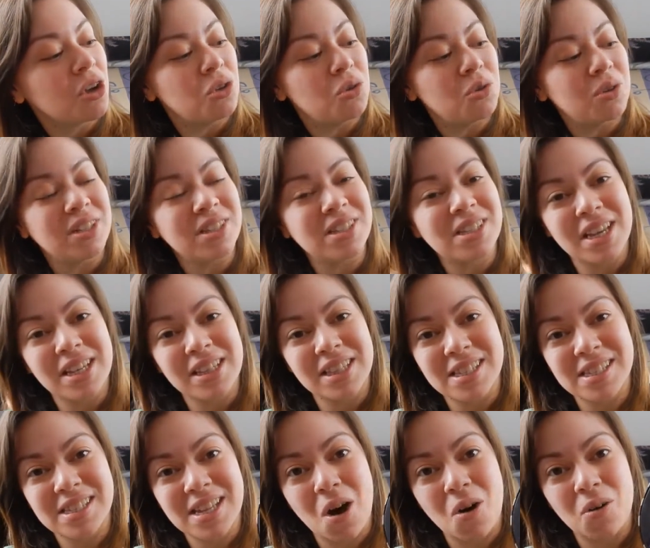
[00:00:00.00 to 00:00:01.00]
you can take
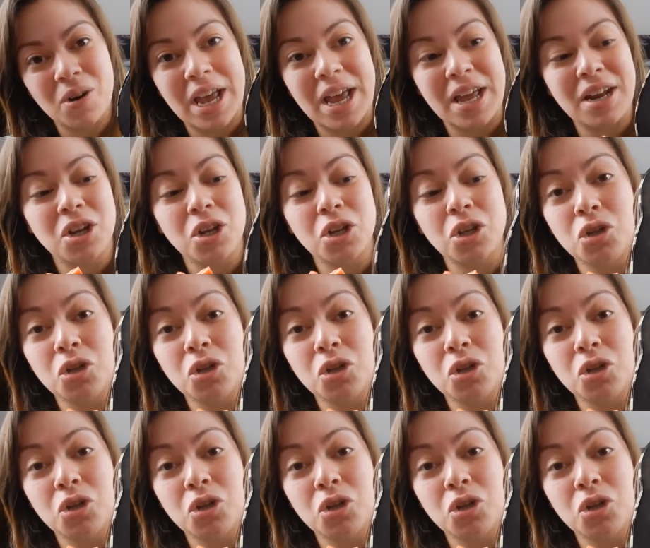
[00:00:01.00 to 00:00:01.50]
this out and